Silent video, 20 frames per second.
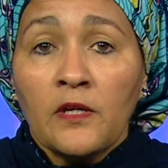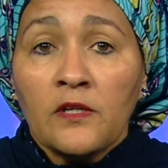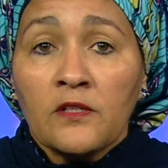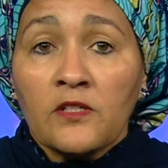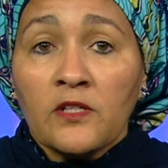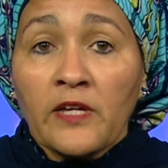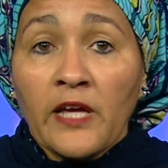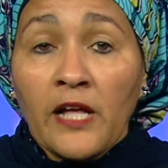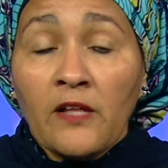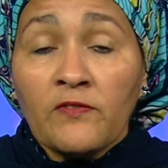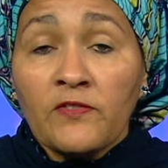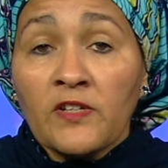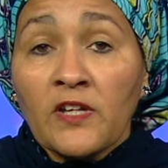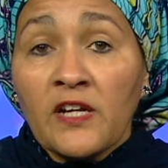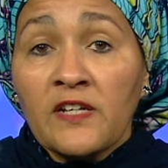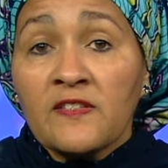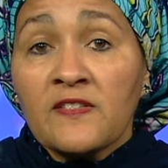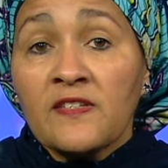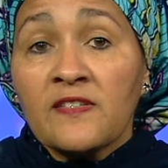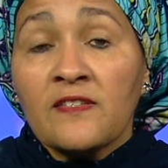To
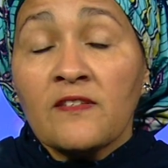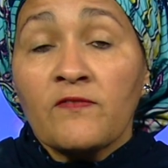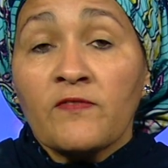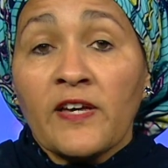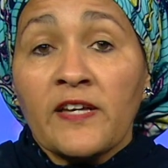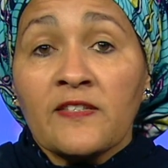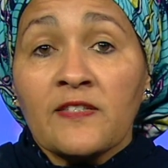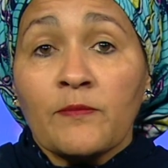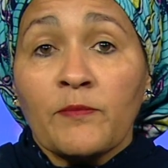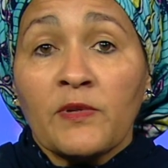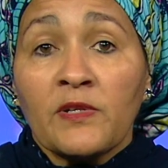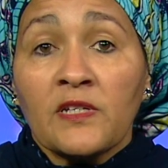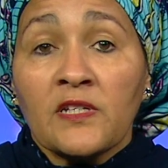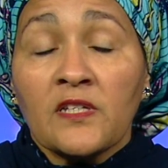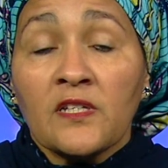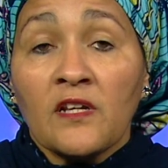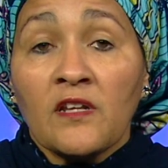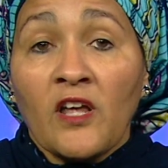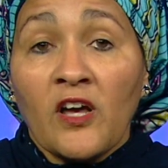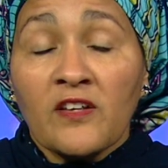galvanize this
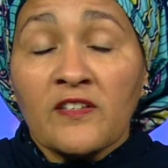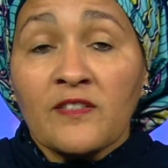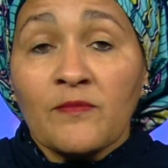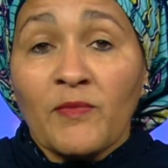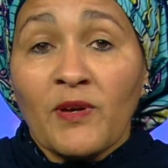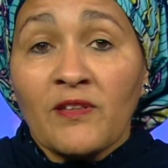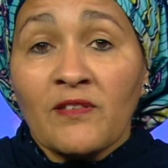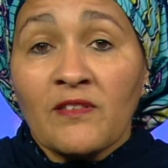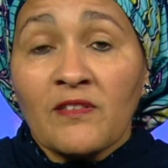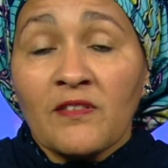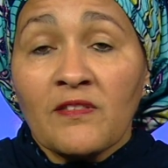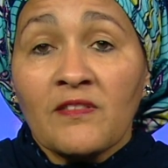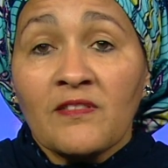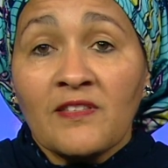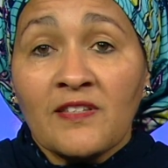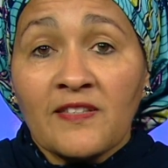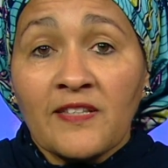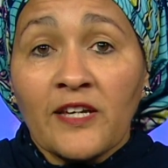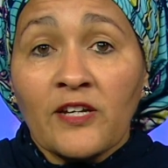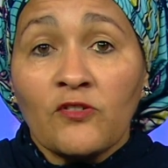investment, last month,
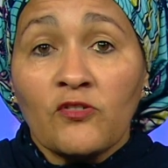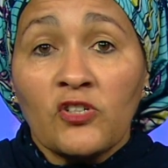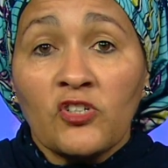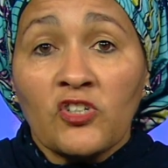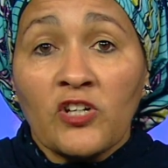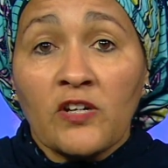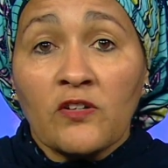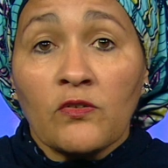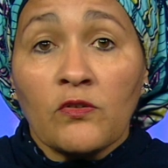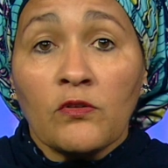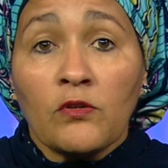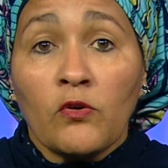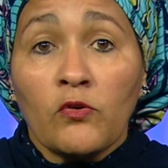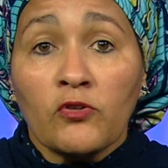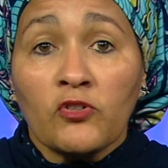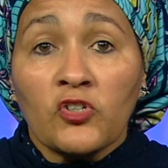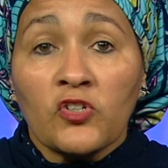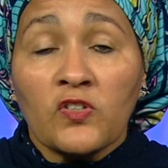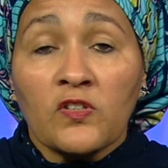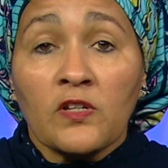the Secretary-General
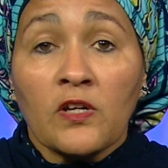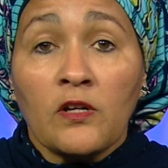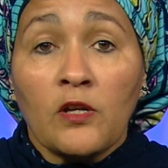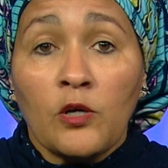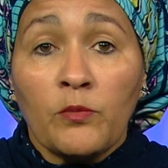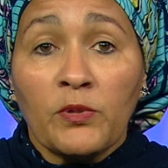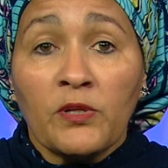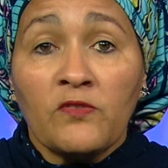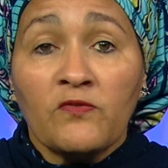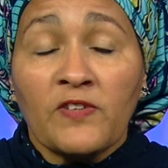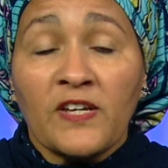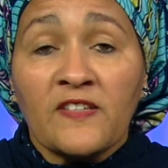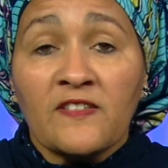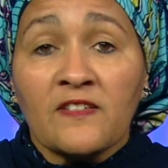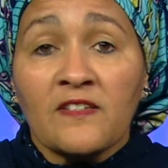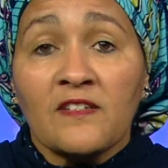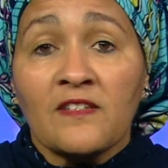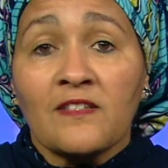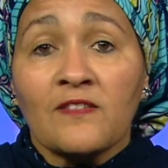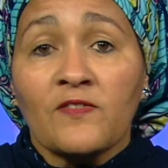launched the Global
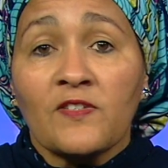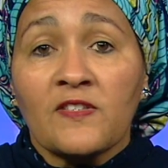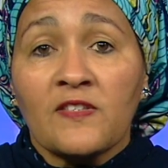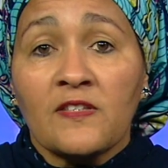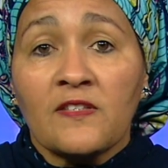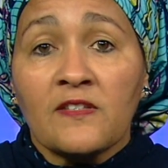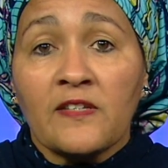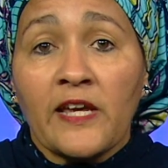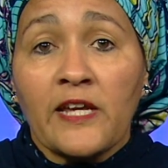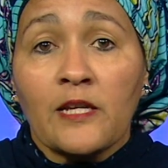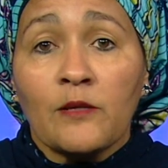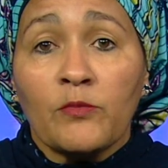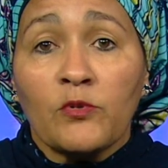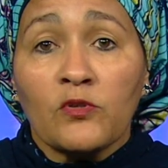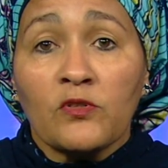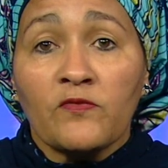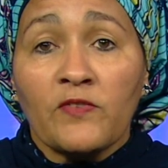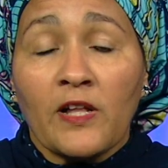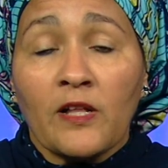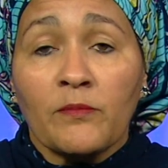Investors for Sustainable
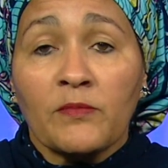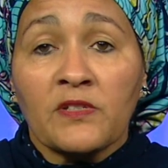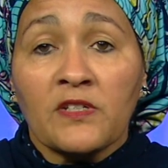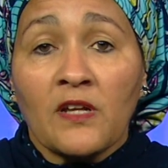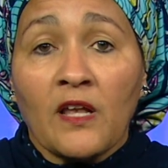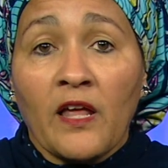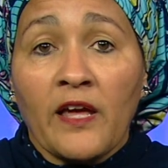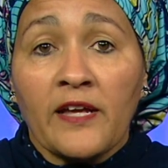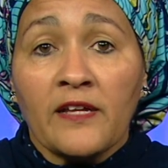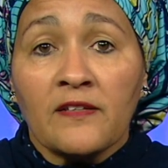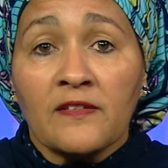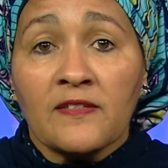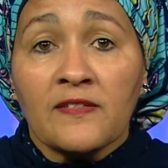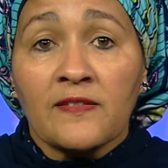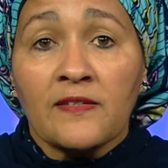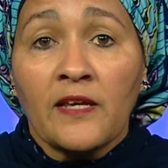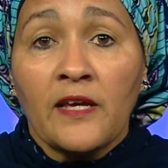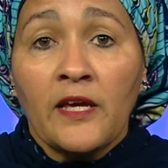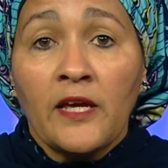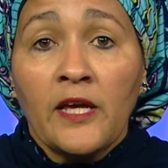Development
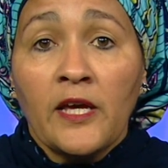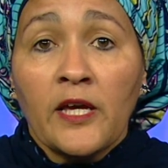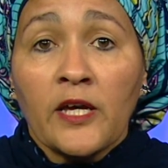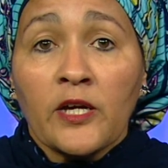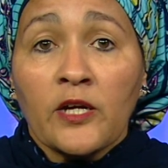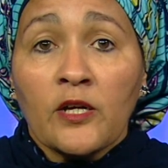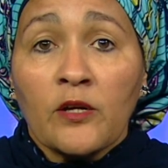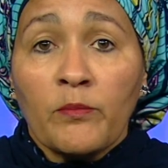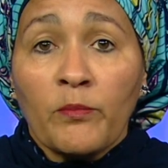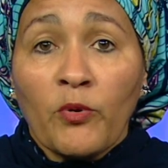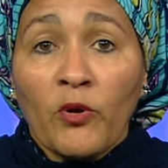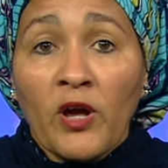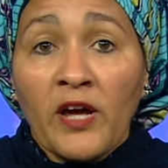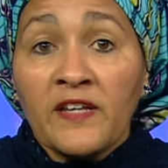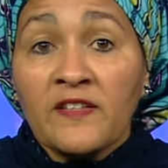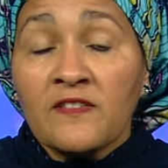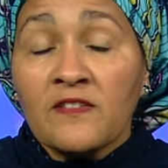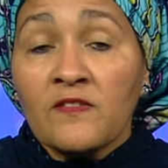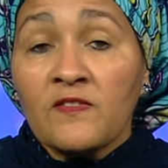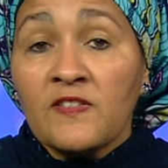Alliance,
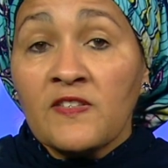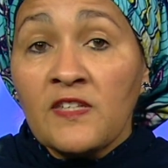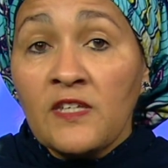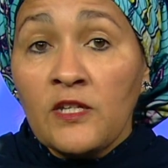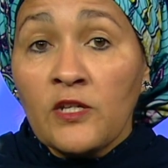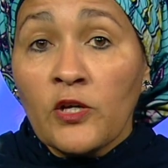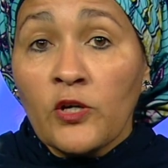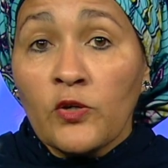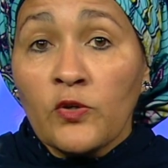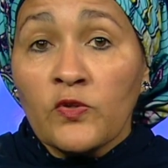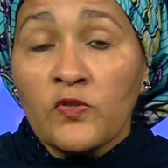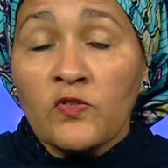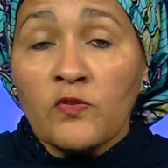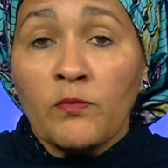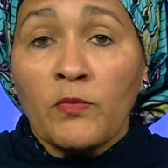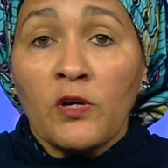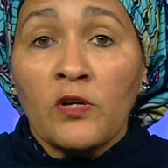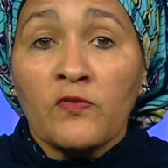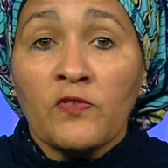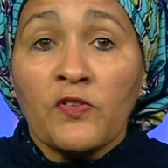comprised of CEOs
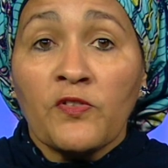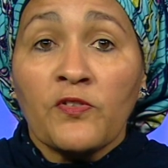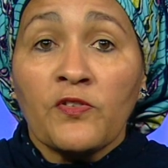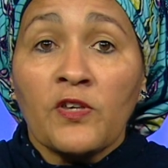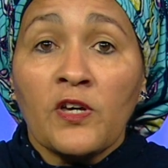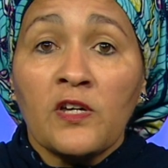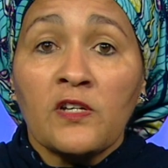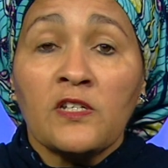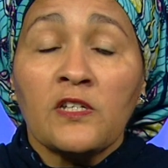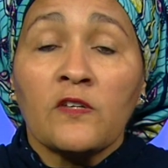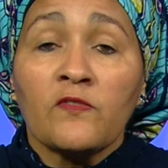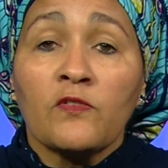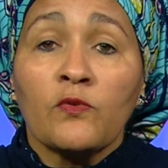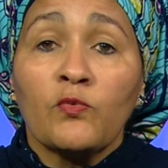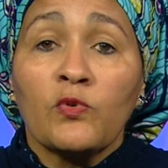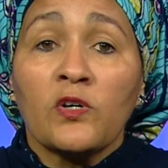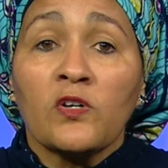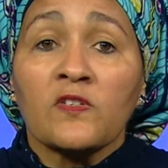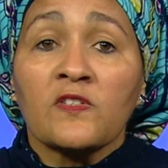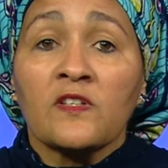from over 30 of the
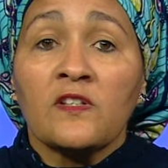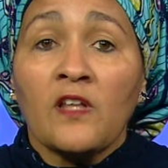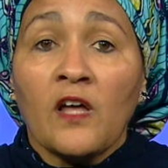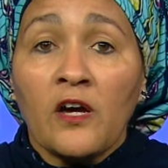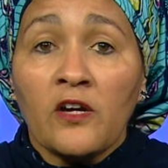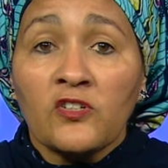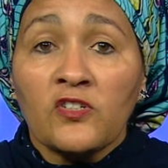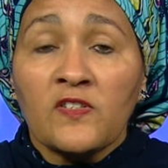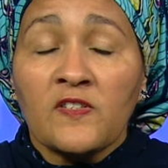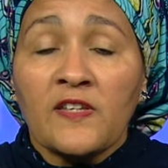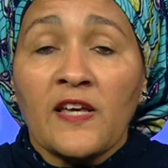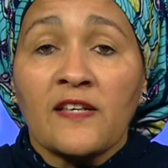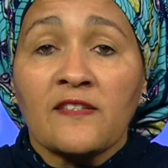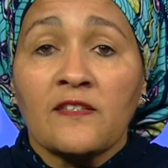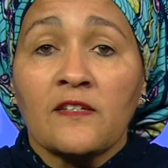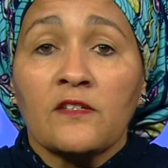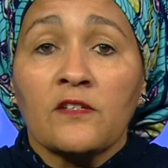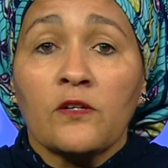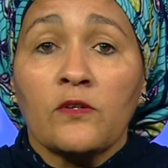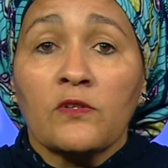world's largest
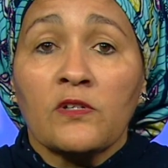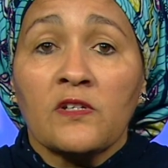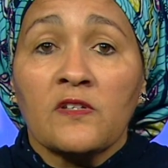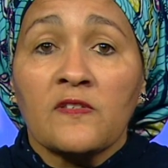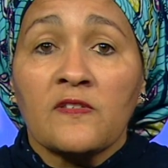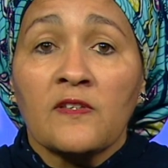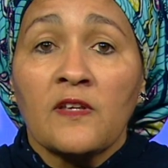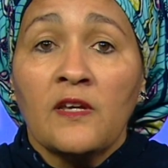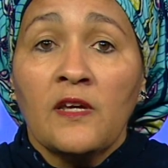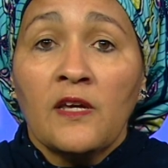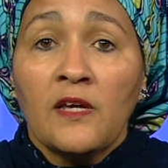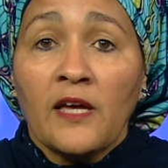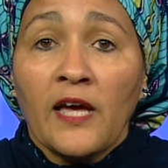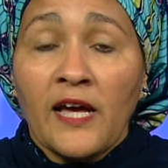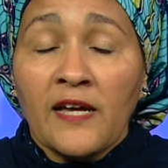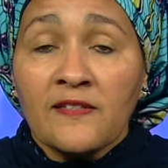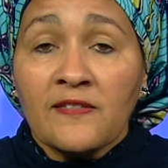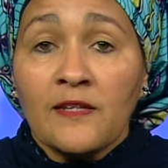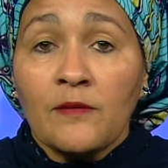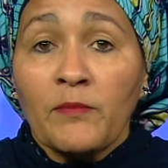asset owners,
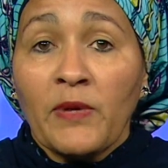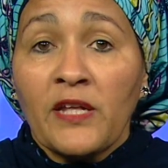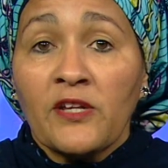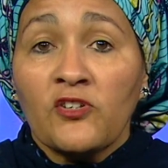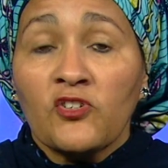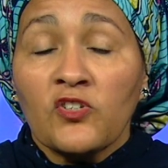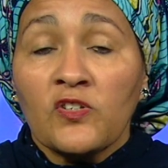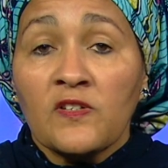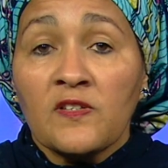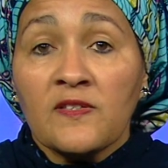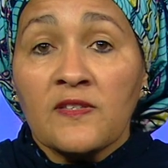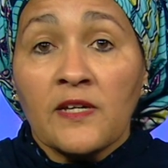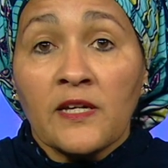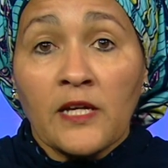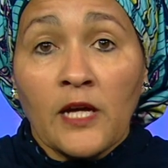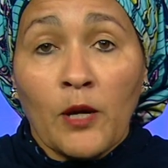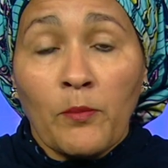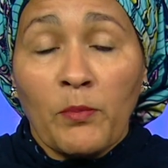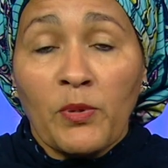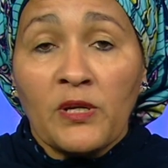asset managers, and
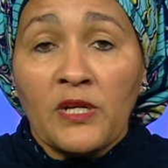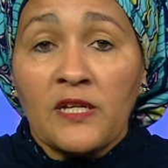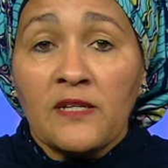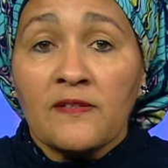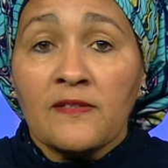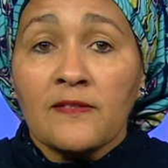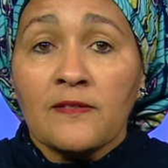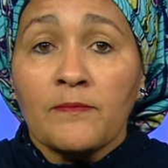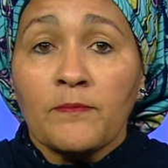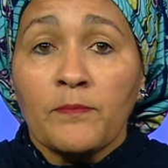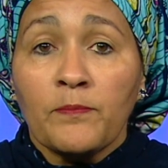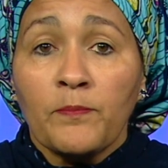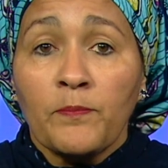companies.